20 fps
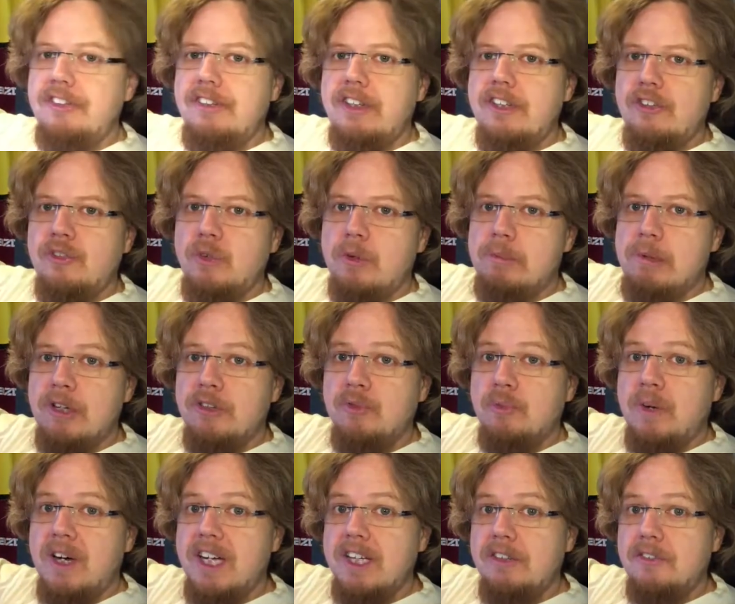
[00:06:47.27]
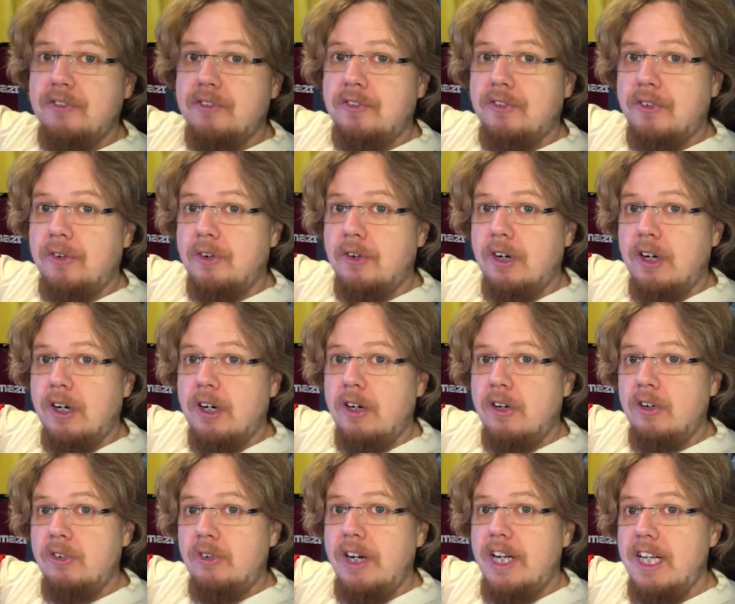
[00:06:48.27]
didn't swap out white
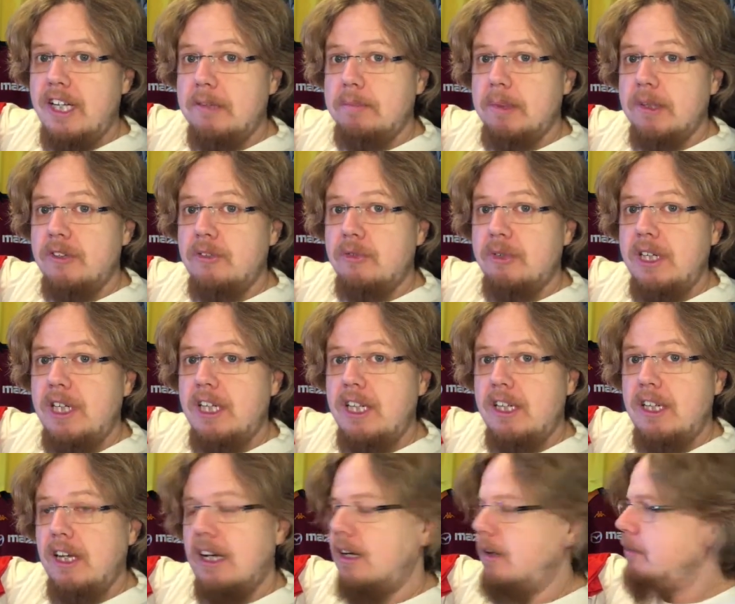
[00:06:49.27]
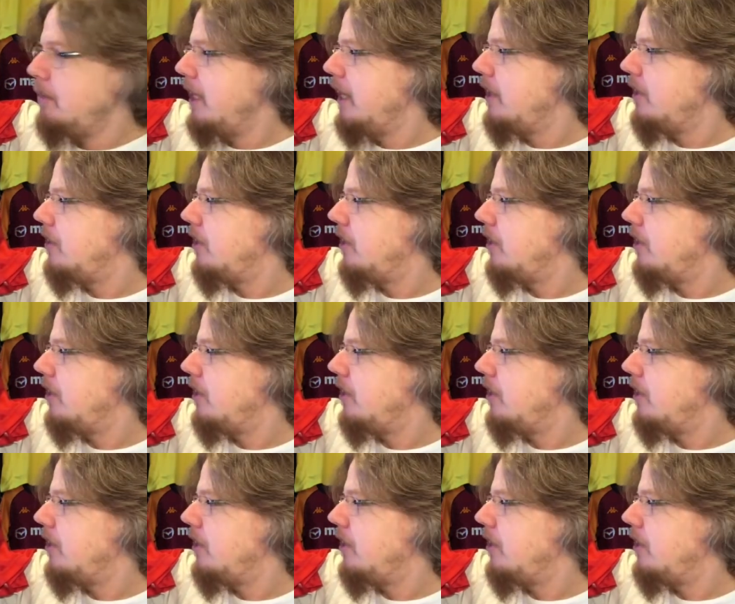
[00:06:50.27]
for red, but really I made